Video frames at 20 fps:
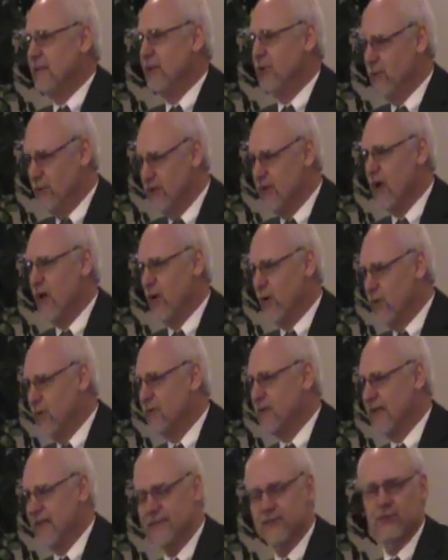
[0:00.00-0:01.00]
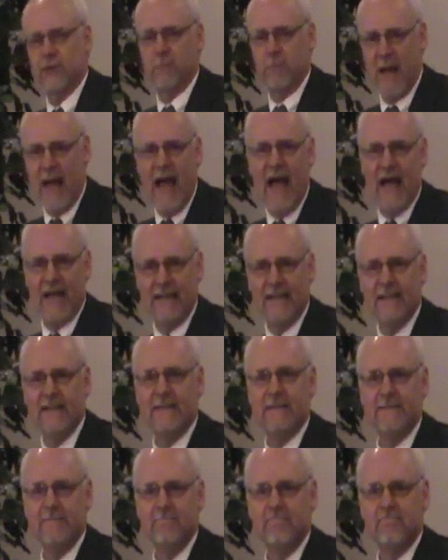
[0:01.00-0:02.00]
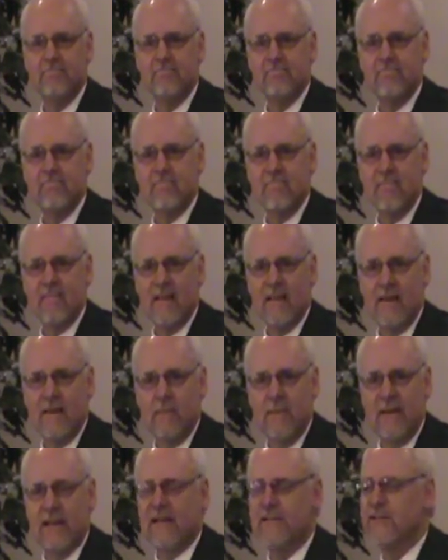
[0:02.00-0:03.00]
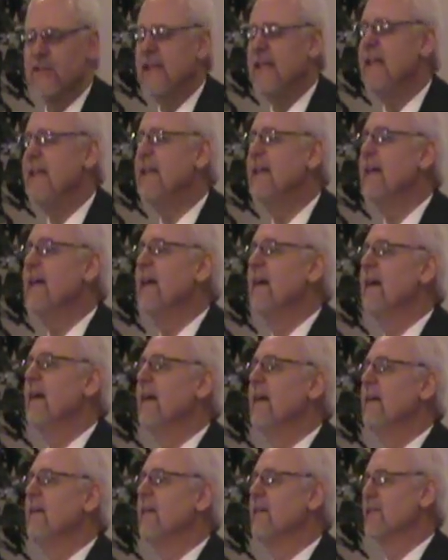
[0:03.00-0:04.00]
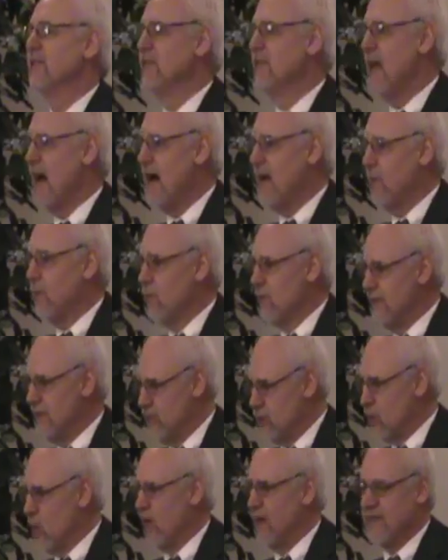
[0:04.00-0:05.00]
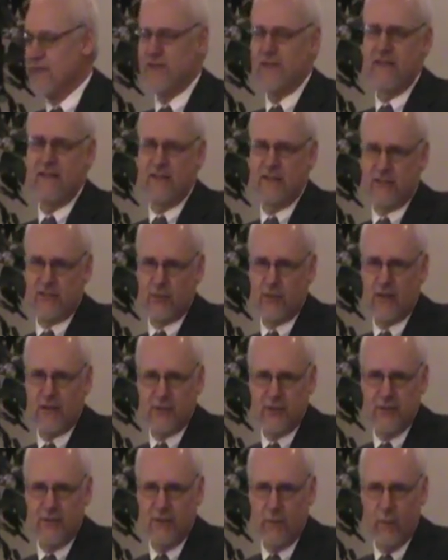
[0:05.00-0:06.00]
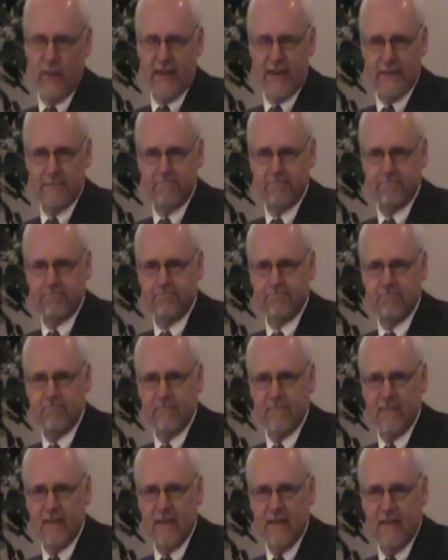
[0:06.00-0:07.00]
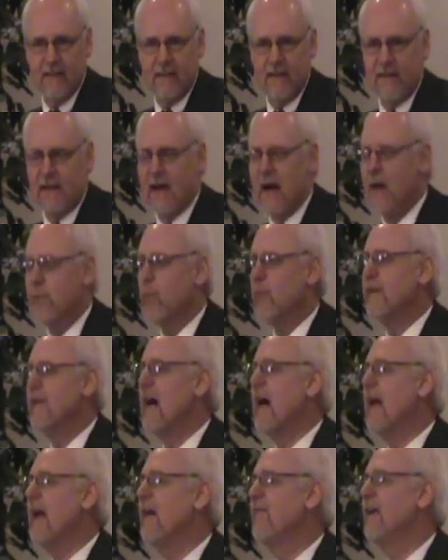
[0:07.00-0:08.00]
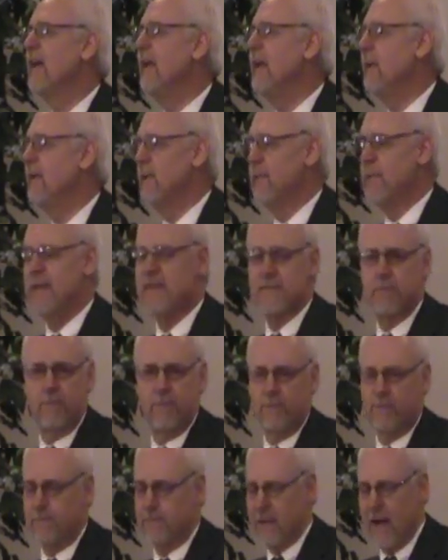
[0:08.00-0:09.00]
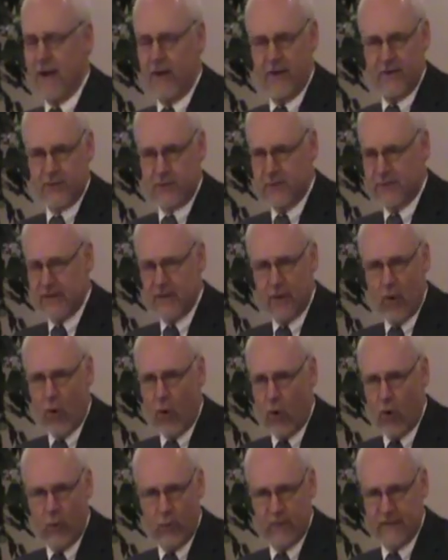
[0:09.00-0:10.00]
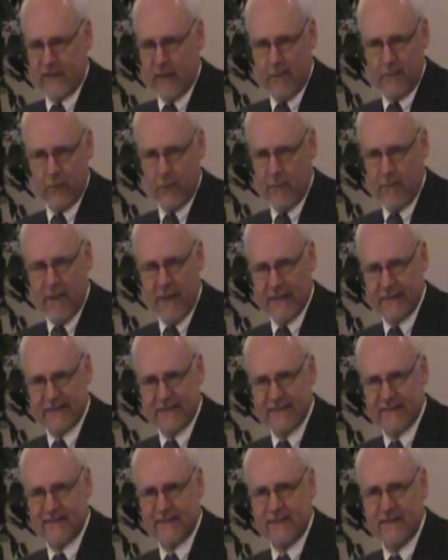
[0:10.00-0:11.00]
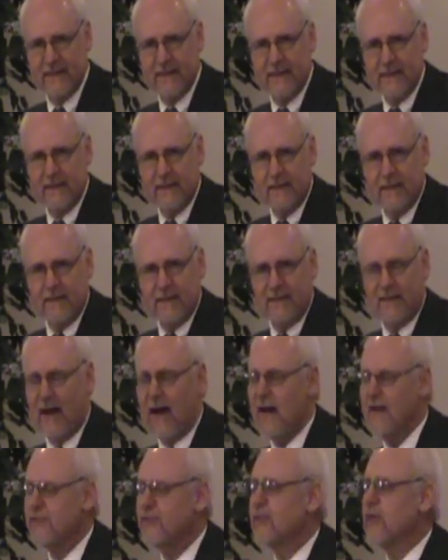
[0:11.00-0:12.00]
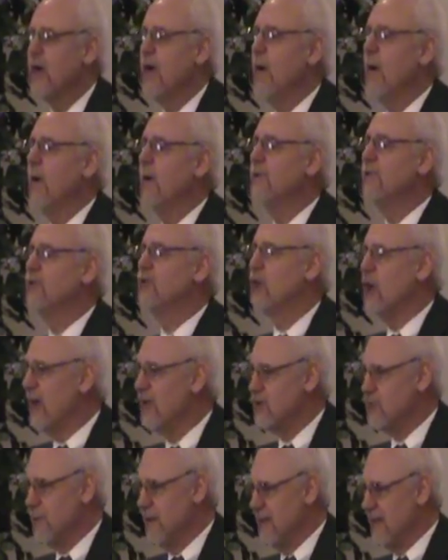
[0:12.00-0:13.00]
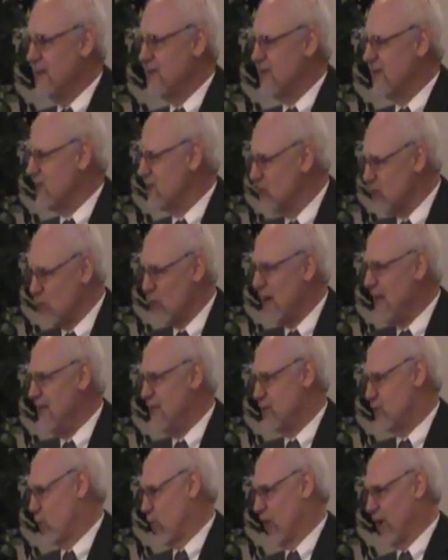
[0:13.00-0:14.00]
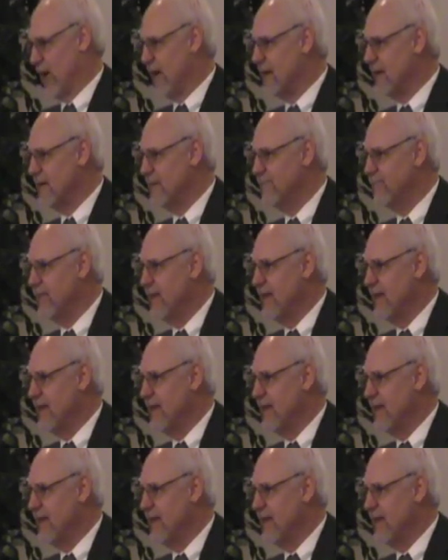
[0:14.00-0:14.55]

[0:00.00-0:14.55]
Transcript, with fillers: you know things are bad because he does not rejoice in the destruction of the wicked. God would not have any to be perish, but that all would come to repentance. God's judgment is his strange work.